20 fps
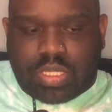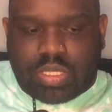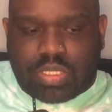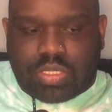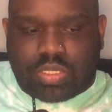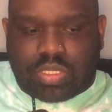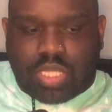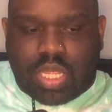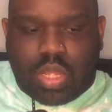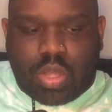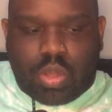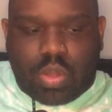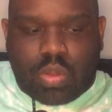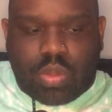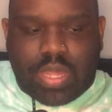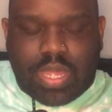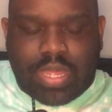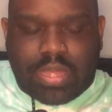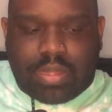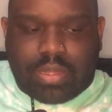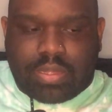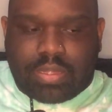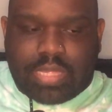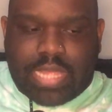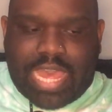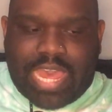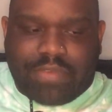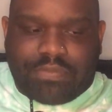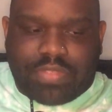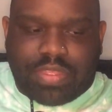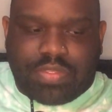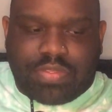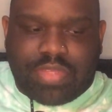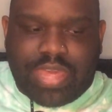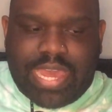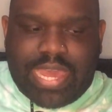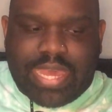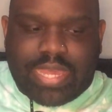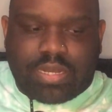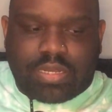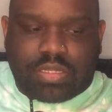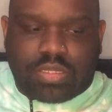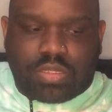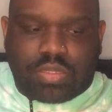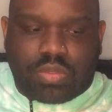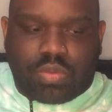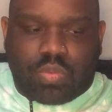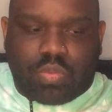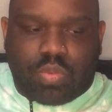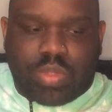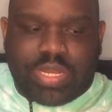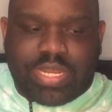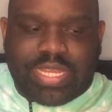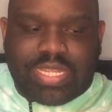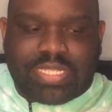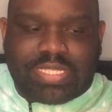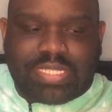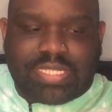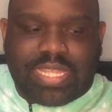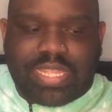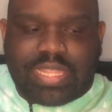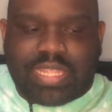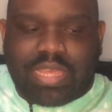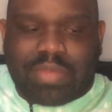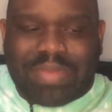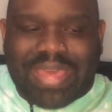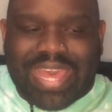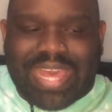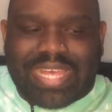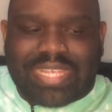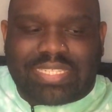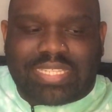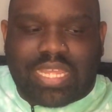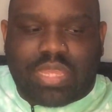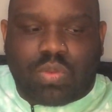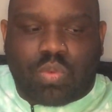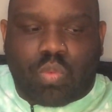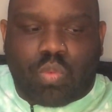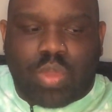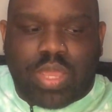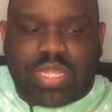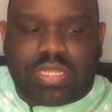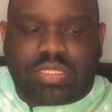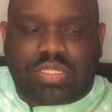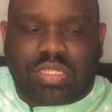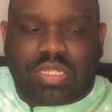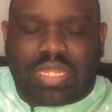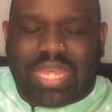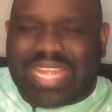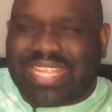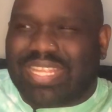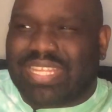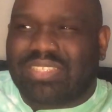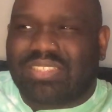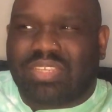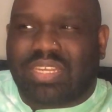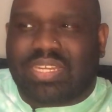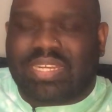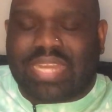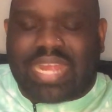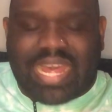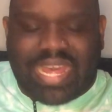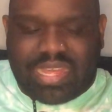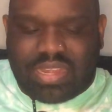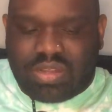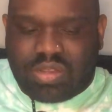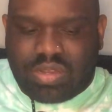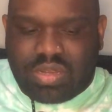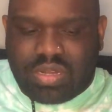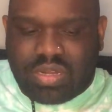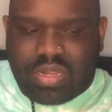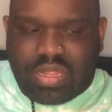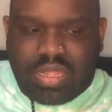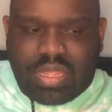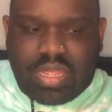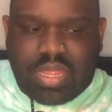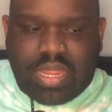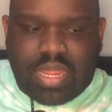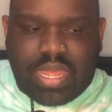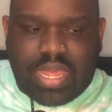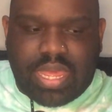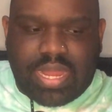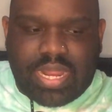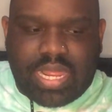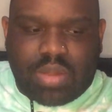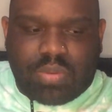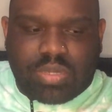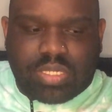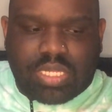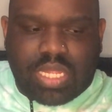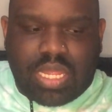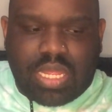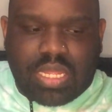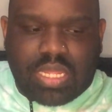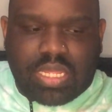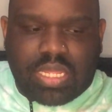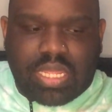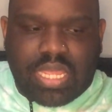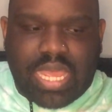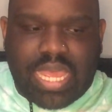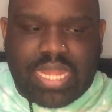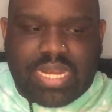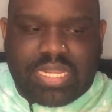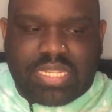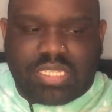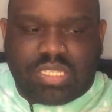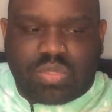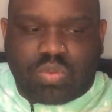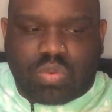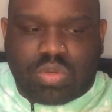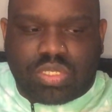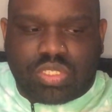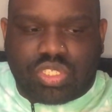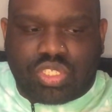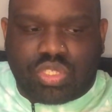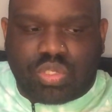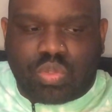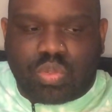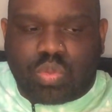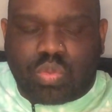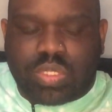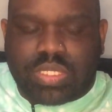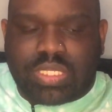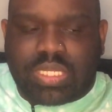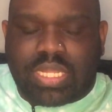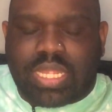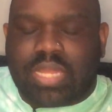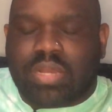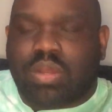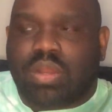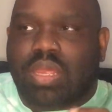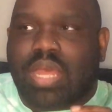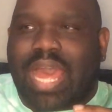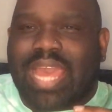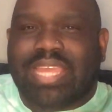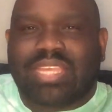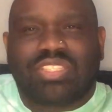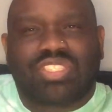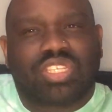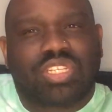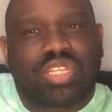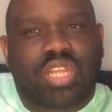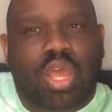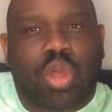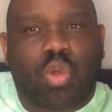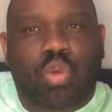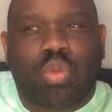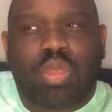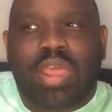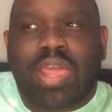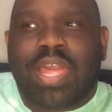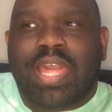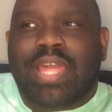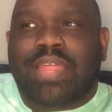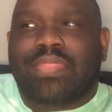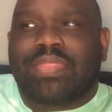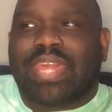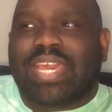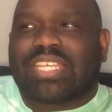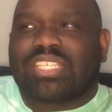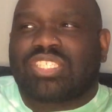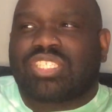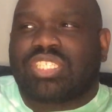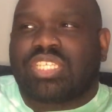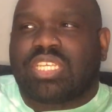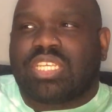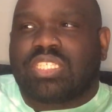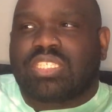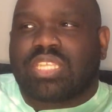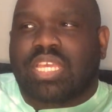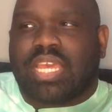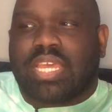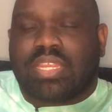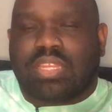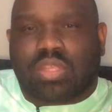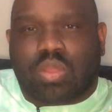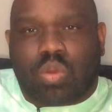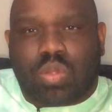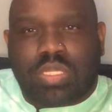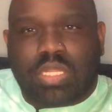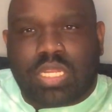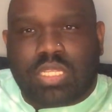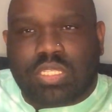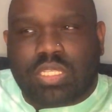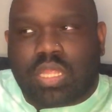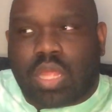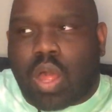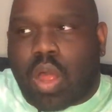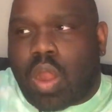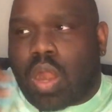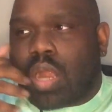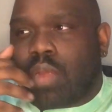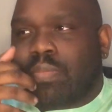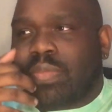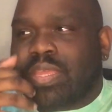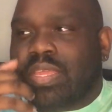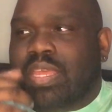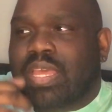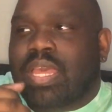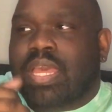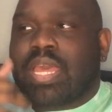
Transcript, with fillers: So after that, we did see them as they went, I think, to a diner, and they were talking, and this is where Juke was letting Aisha know that she's in, going into the army,